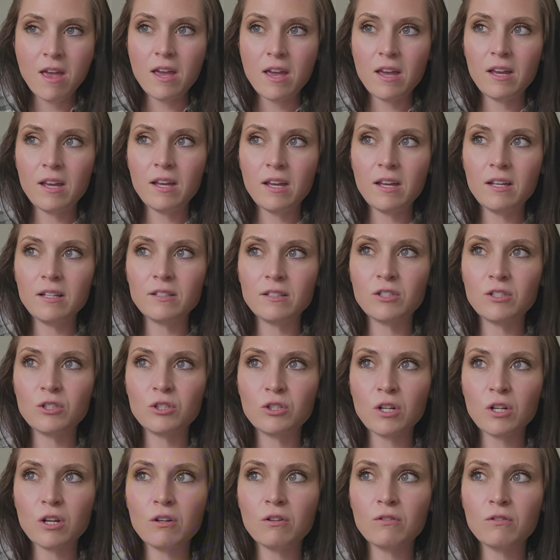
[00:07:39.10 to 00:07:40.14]
It
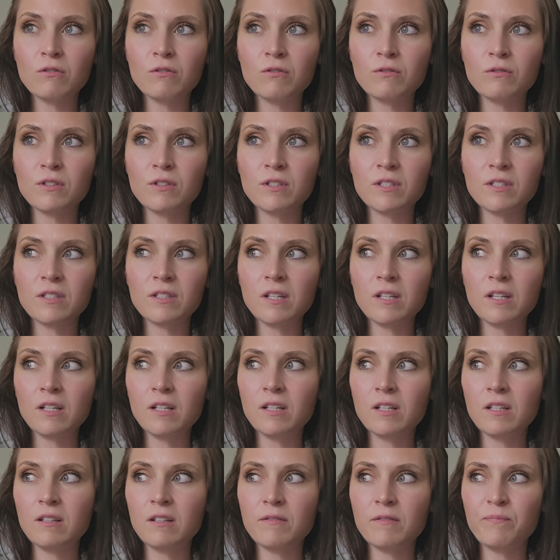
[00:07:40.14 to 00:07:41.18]
shows, it
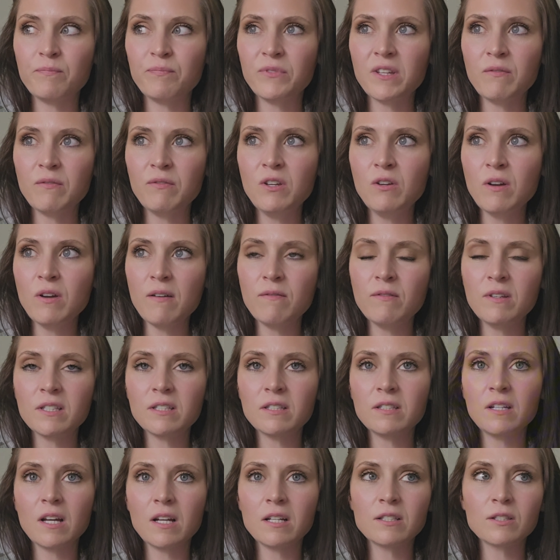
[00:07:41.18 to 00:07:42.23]
can, if you have
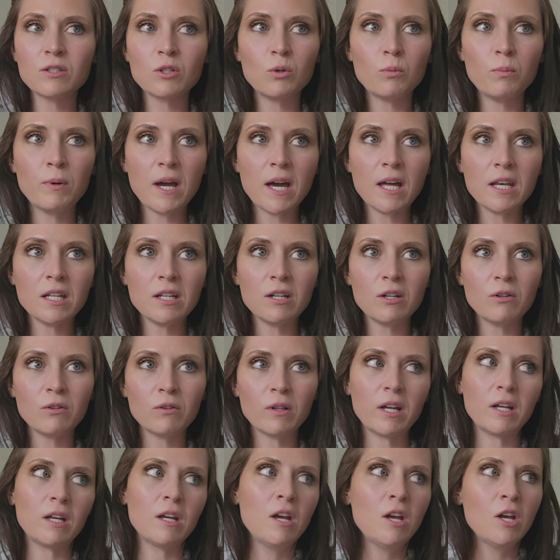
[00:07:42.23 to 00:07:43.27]
this nice little patio,
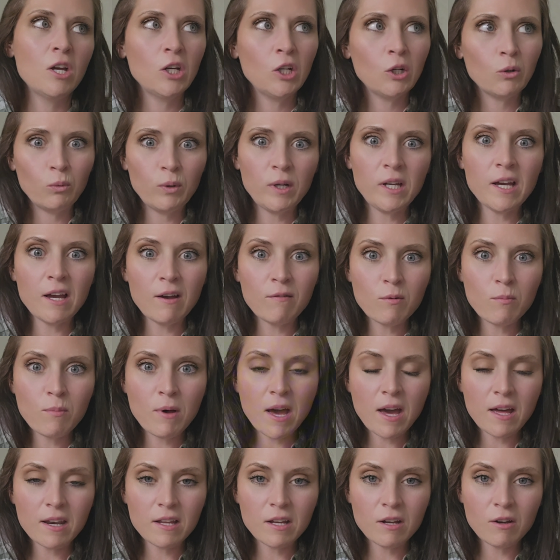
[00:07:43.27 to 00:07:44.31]
like we have a
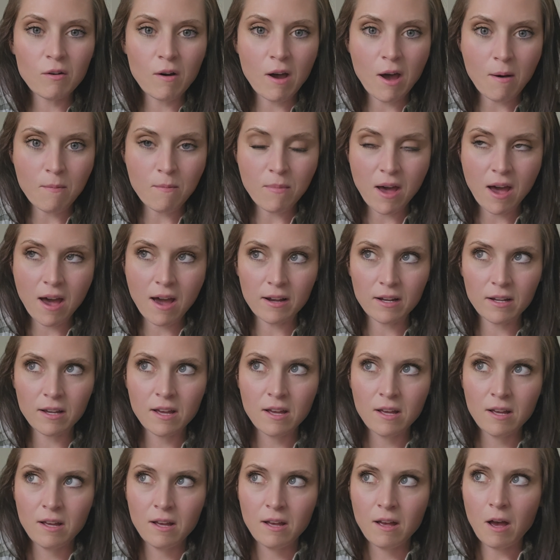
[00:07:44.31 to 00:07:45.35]
patio out back,
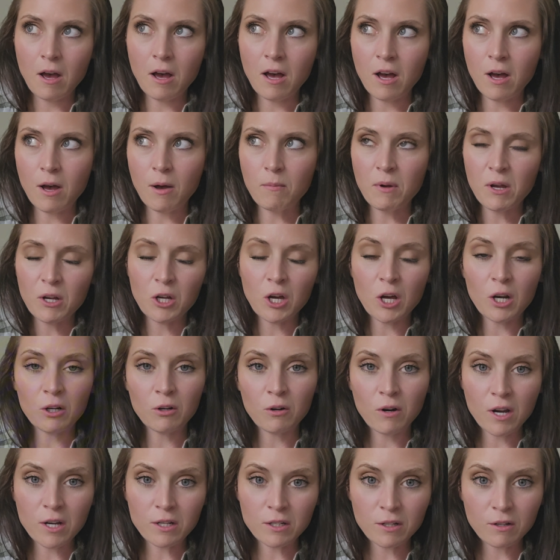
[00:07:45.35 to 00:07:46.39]
got a
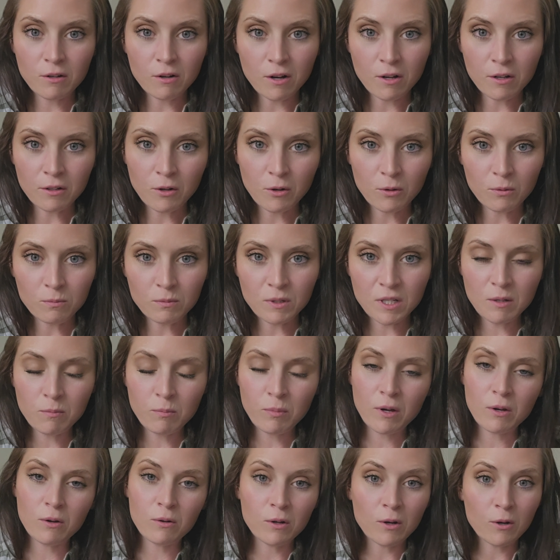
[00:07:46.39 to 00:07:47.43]
great deal on Home
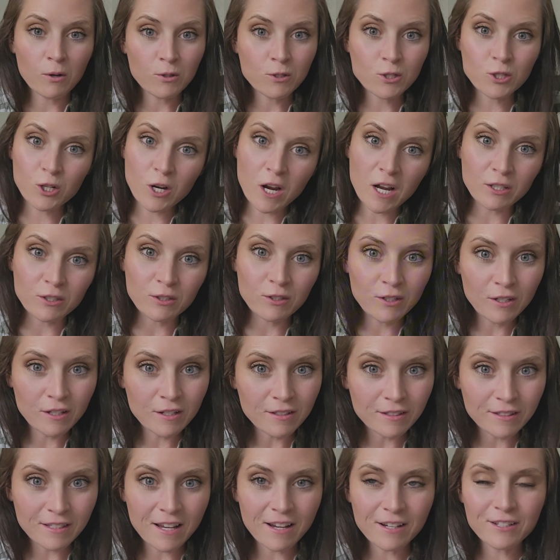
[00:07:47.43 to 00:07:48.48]
Depot, go to the scratch and
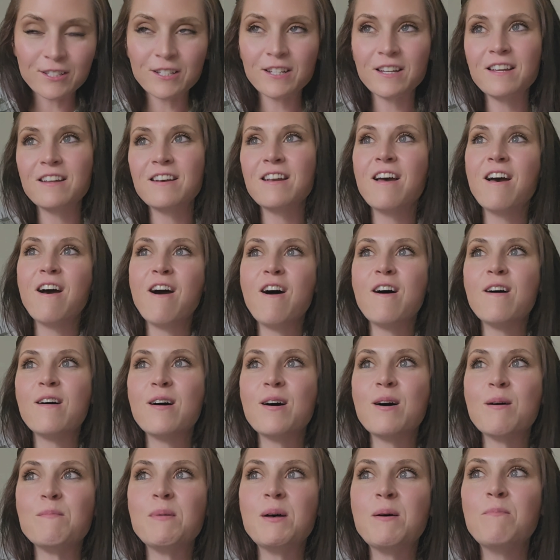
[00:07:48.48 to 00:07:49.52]
dent section.
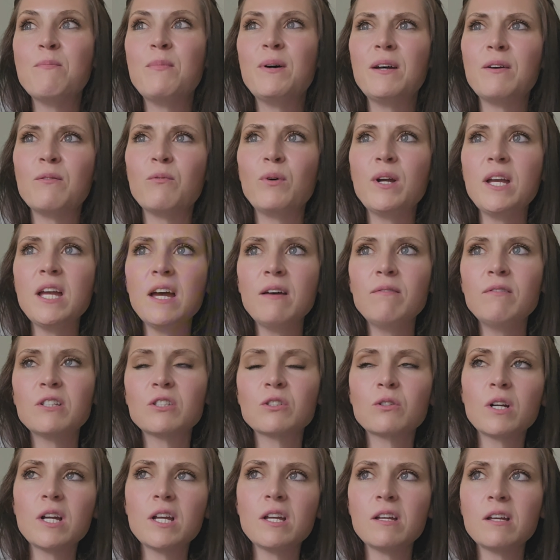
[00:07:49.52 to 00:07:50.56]
But we have this
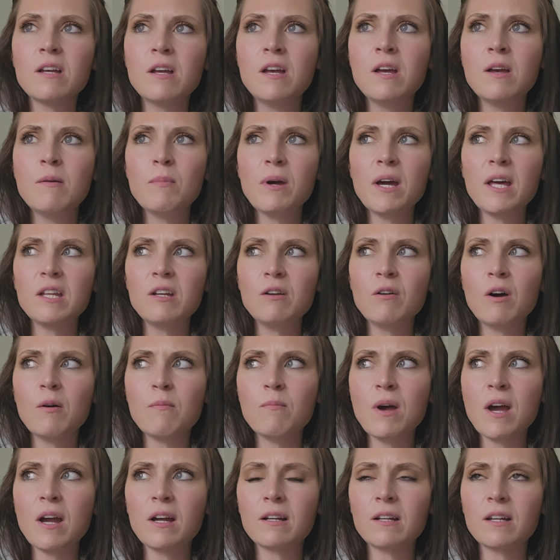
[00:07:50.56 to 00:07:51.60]
great patio out
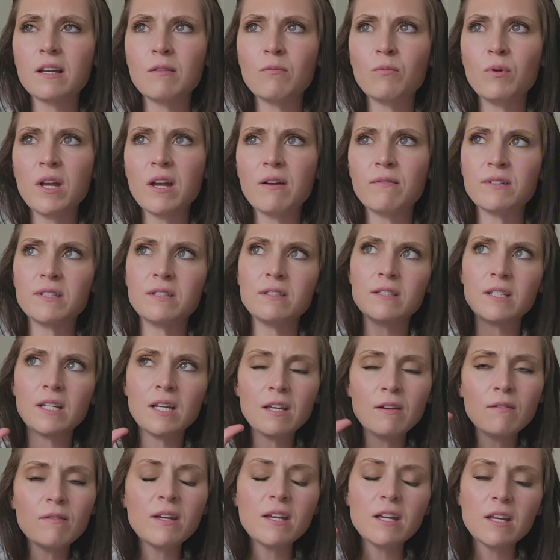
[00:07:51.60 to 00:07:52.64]
back and we have a
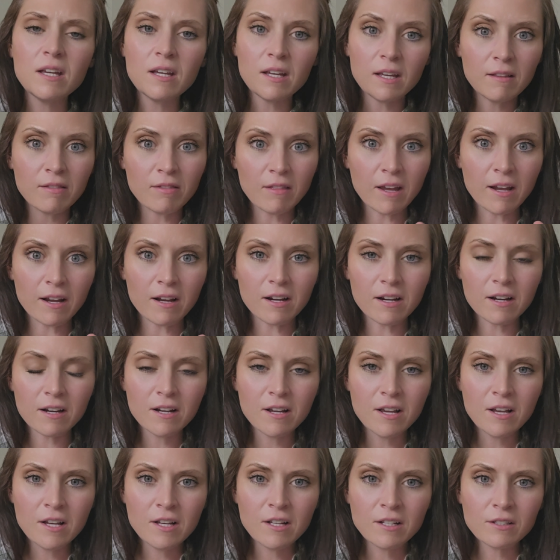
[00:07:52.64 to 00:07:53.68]
TV in there.
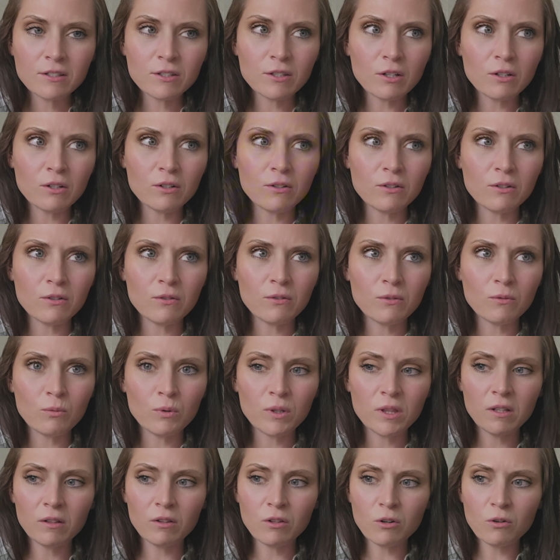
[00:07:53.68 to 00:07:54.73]
So
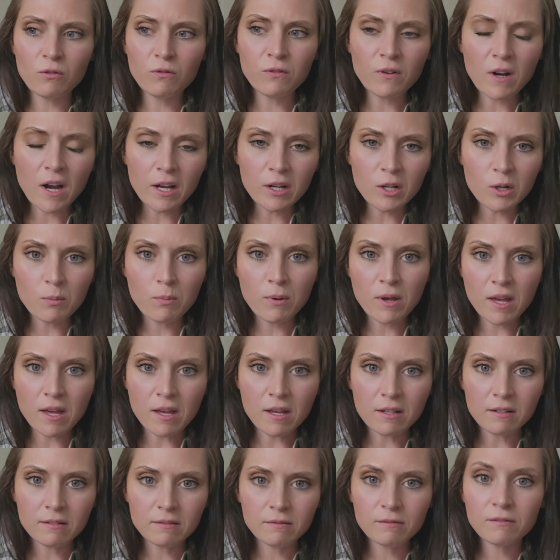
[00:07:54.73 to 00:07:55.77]
with a little fire
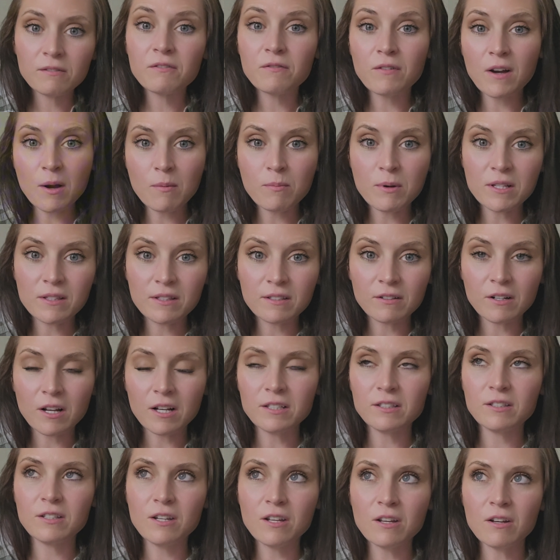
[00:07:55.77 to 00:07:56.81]
pit, fire pits are
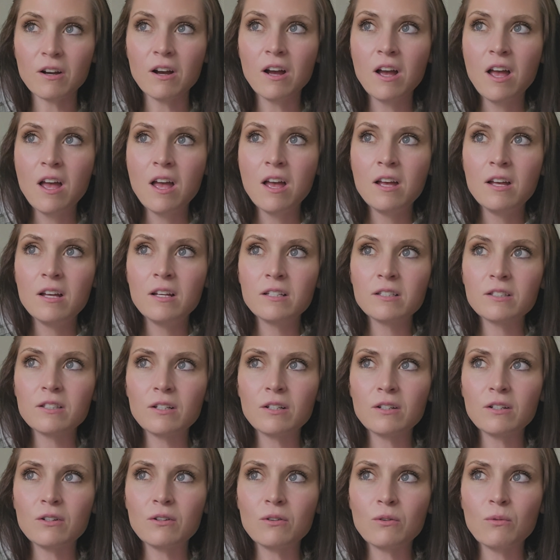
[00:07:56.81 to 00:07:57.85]
nice too.
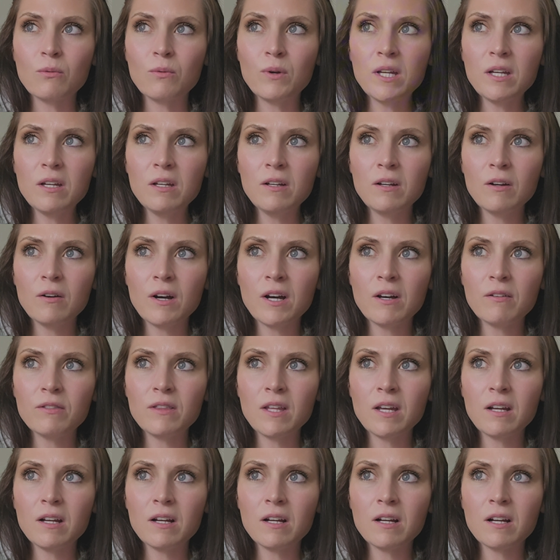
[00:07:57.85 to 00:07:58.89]
So we can go out
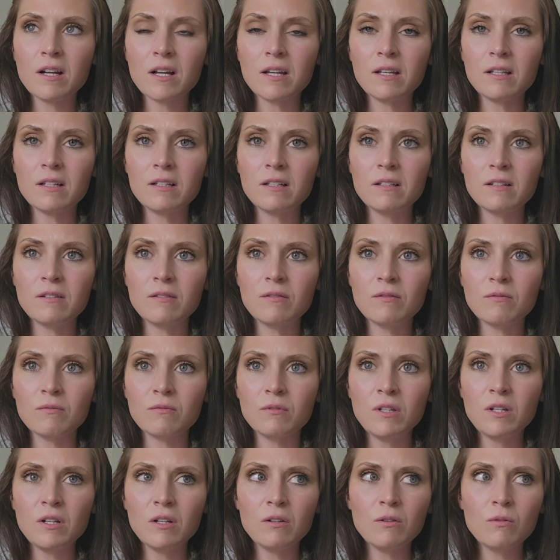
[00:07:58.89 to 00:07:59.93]
there and,
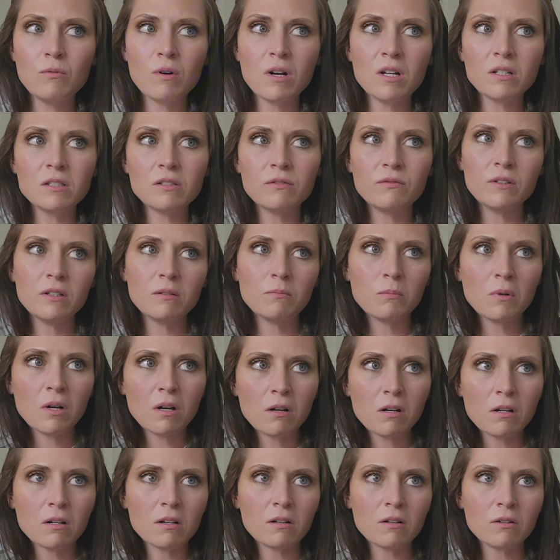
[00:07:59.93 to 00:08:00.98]
watch
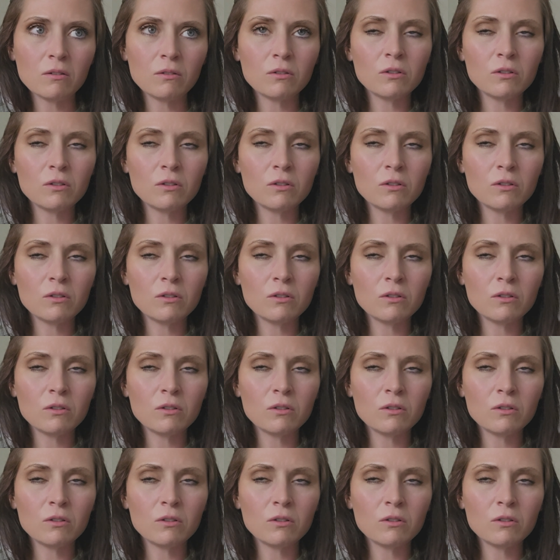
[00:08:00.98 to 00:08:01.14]
football,